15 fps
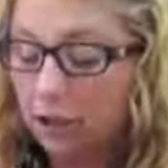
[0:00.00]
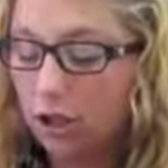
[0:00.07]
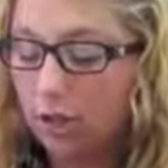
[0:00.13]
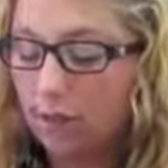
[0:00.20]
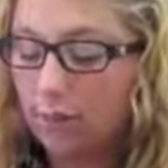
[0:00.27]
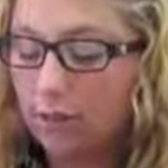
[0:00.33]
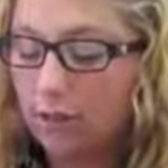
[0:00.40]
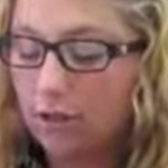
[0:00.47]

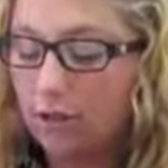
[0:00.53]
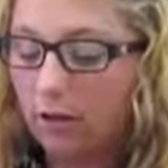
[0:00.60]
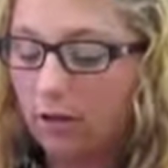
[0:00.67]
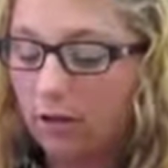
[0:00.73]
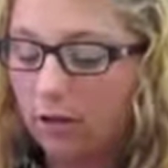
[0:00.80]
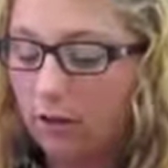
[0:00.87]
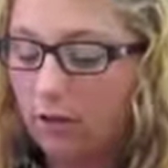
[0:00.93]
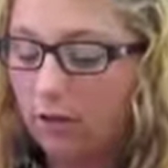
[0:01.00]
Shoppers
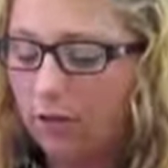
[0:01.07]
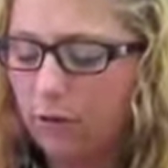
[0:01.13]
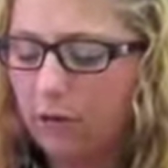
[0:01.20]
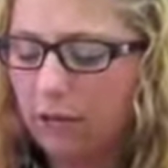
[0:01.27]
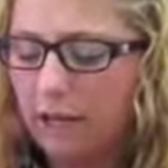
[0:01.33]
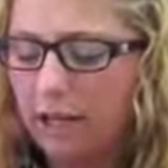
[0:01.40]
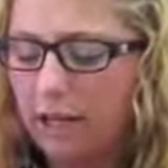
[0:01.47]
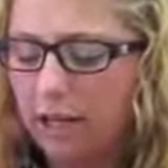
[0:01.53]
also for
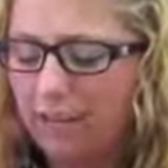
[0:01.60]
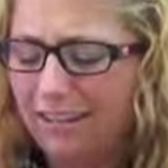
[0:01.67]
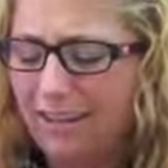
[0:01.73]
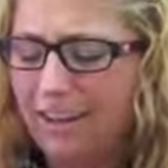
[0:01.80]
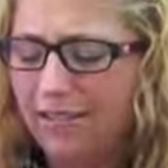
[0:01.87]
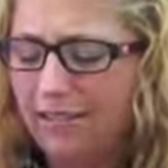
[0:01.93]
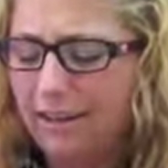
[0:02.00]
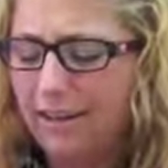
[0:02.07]

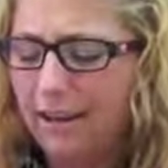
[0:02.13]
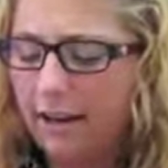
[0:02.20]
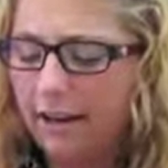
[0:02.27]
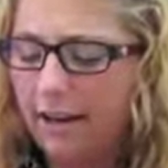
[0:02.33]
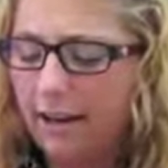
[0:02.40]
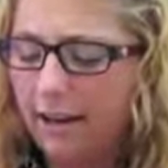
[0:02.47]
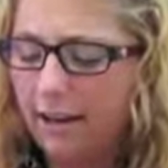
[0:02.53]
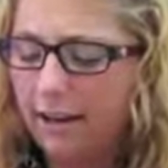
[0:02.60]

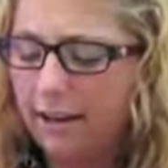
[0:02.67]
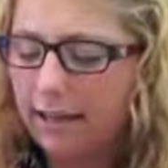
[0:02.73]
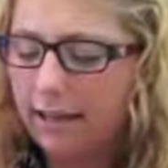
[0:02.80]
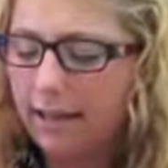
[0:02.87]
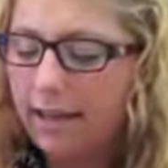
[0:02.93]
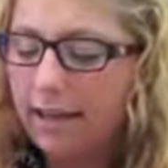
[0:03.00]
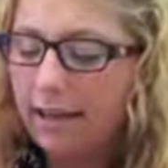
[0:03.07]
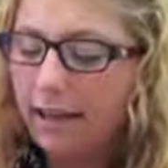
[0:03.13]

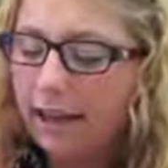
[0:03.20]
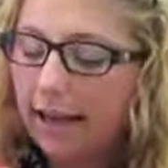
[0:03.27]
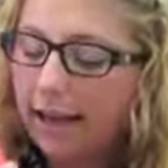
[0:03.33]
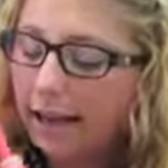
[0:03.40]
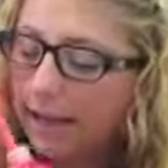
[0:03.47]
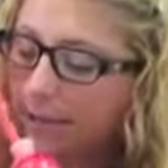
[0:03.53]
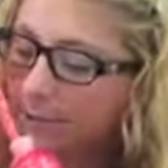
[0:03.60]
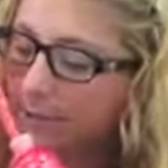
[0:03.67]
$11.99
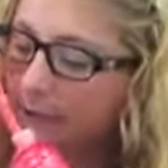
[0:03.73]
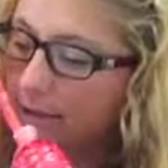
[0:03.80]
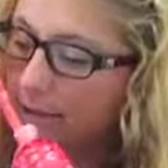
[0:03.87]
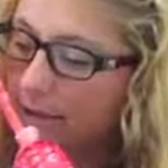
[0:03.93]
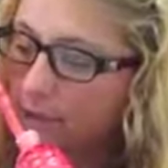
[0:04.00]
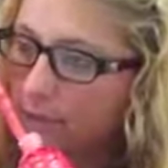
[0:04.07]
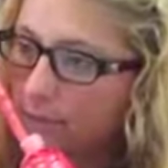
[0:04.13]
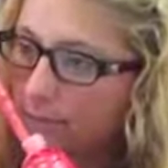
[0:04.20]
and it
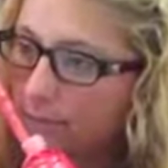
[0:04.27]
smells